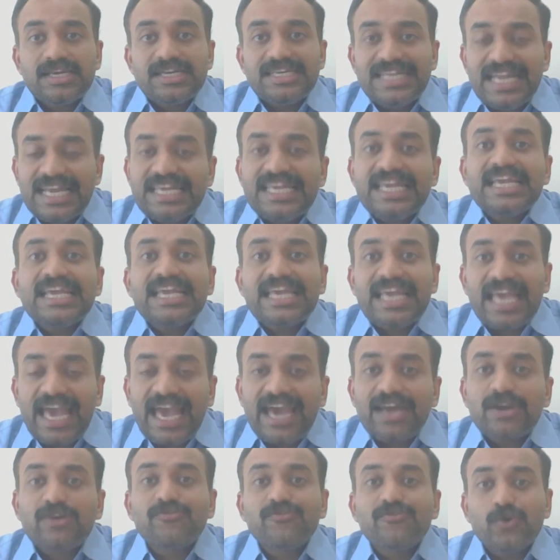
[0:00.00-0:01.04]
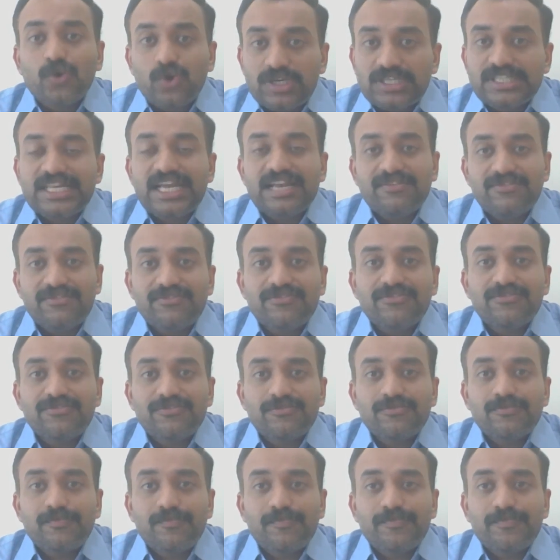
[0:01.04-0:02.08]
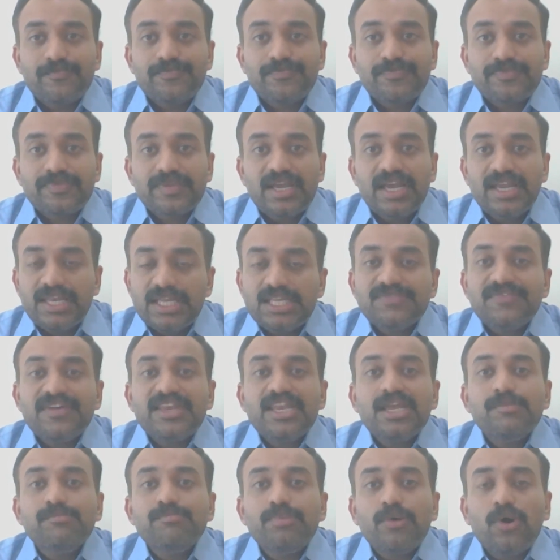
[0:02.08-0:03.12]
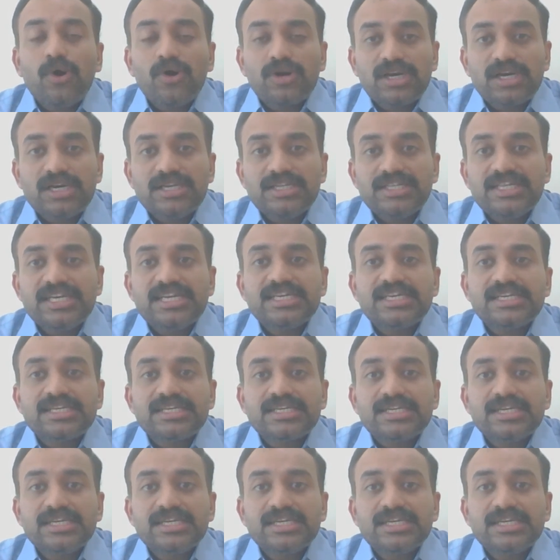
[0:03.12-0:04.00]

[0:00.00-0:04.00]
taking care of yourself. It is very important that